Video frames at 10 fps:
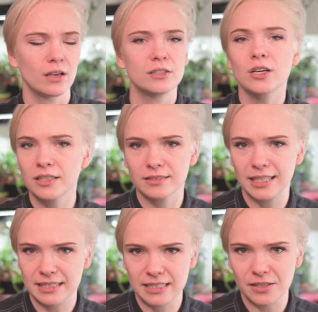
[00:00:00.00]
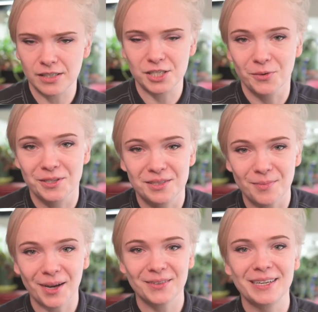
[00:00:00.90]
Not necessarily towards the
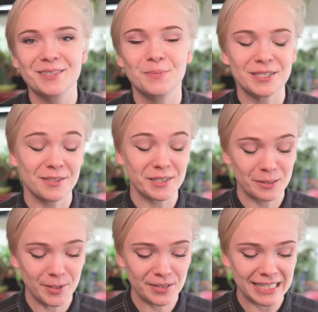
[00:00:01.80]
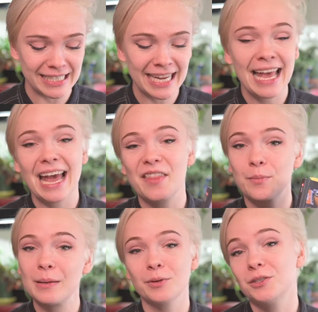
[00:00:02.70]
moderators, but to the community and the
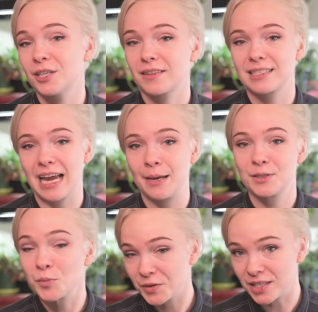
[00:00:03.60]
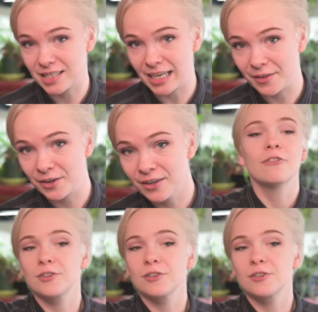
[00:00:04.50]
people who took the time to put this together.